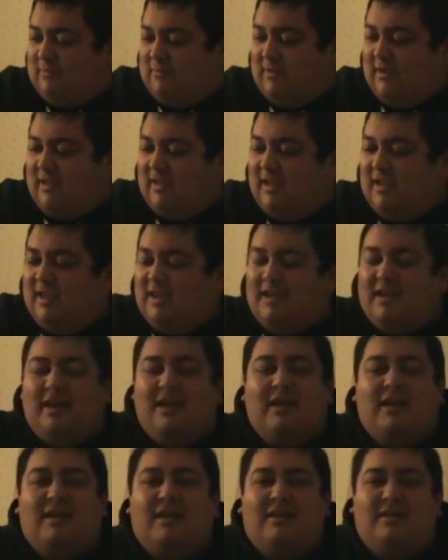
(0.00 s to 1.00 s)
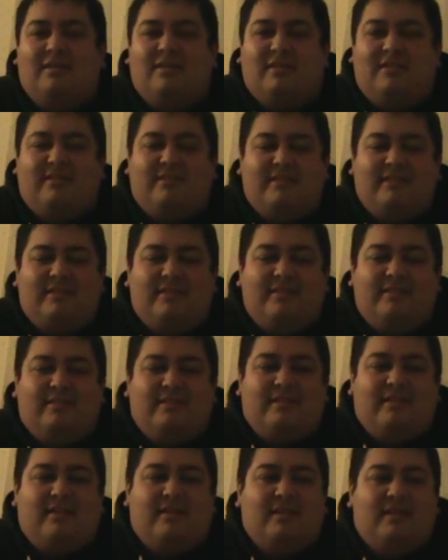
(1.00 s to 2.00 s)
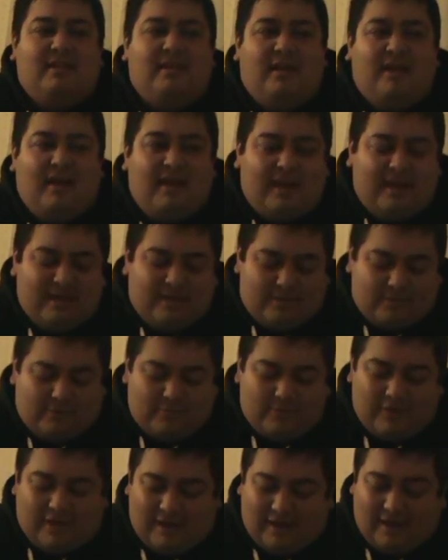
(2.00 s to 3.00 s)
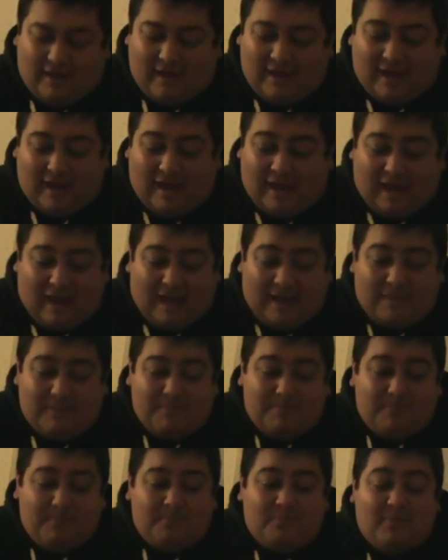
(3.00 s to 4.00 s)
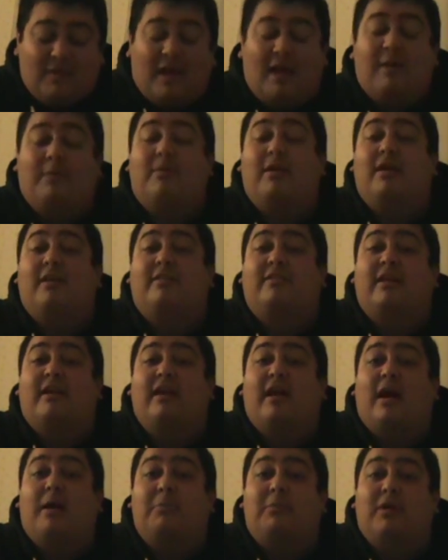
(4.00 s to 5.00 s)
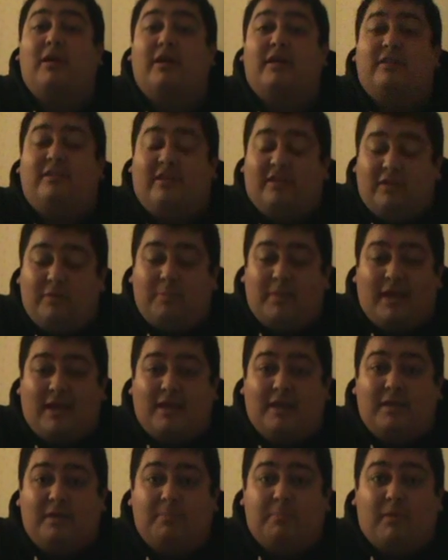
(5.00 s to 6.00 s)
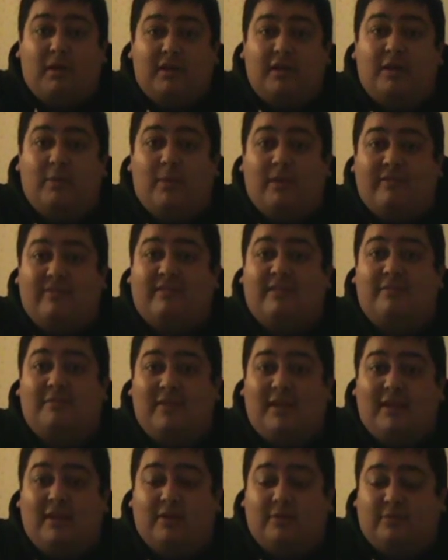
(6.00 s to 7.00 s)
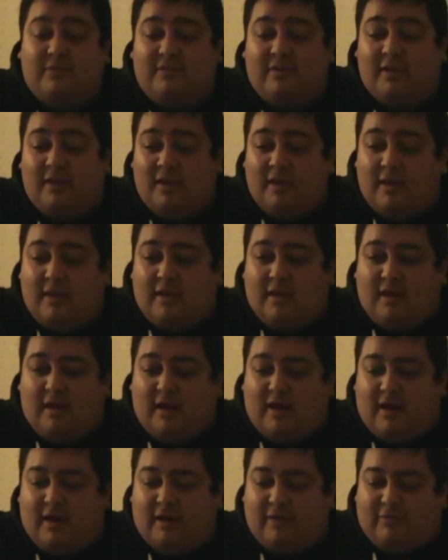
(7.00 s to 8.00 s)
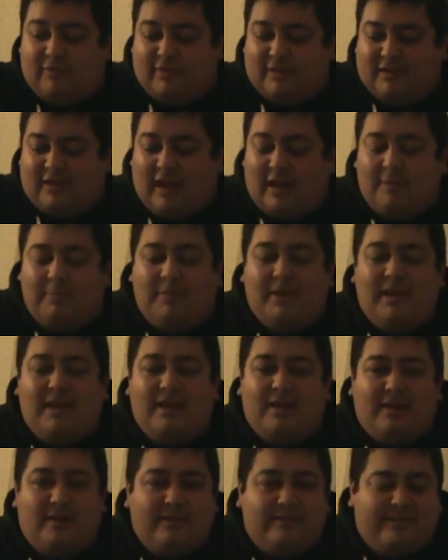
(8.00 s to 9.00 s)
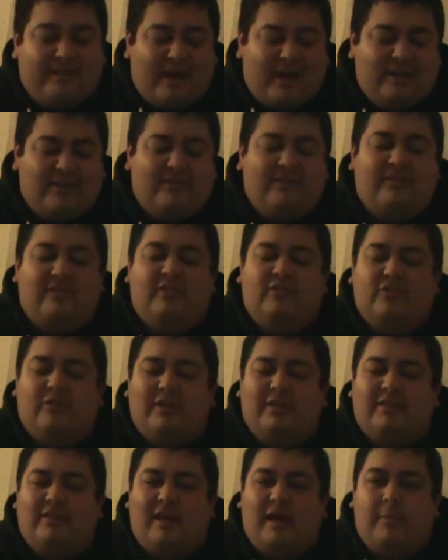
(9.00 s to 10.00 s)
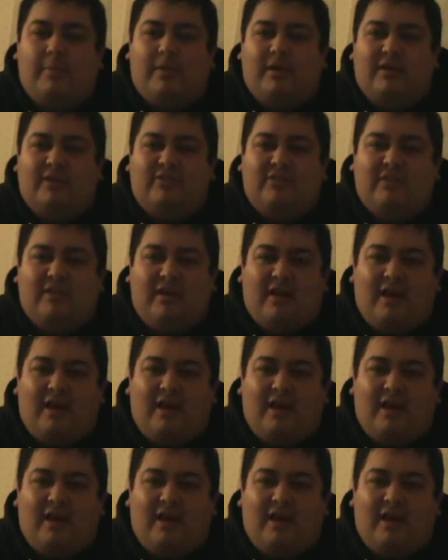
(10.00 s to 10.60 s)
Really, this is a great. I'm gonna tell you, I'm gonna continue making Monday, Wednesday videos for the time being because I just enjoy it that much.